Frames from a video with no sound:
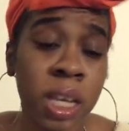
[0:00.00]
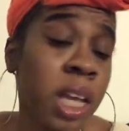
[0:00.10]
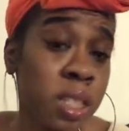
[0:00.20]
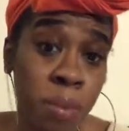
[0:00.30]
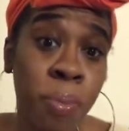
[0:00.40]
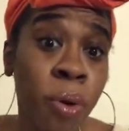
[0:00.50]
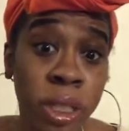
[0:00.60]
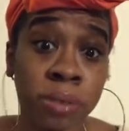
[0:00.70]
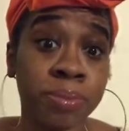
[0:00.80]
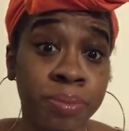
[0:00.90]
It's
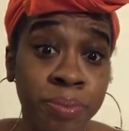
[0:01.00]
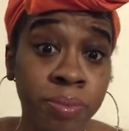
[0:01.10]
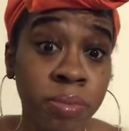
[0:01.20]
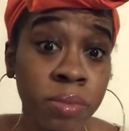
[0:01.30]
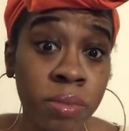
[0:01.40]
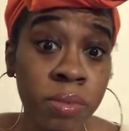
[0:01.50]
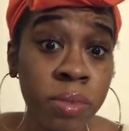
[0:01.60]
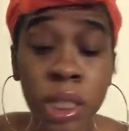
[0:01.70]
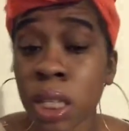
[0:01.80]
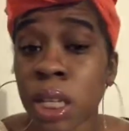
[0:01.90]
important.
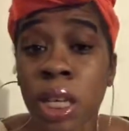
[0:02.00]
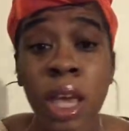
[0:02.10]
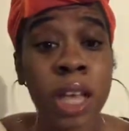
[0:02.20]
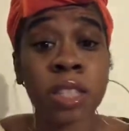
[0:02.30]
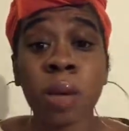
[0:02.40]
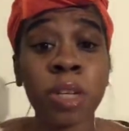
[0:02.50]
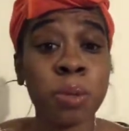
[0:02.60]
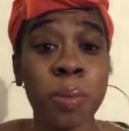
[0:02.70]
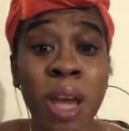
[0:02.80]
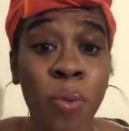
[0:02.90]
And some of these
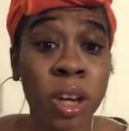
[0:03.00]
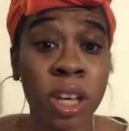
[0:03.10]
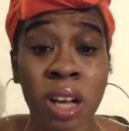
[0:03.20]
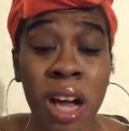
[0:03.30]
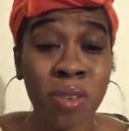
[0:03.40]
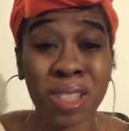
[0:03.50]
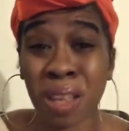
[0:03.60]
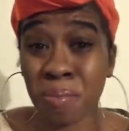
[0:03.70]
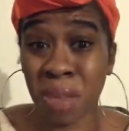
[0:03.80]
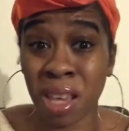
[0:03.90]
people that work in Congress
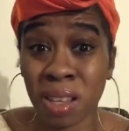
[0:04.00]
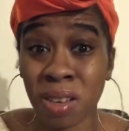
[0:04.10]
that make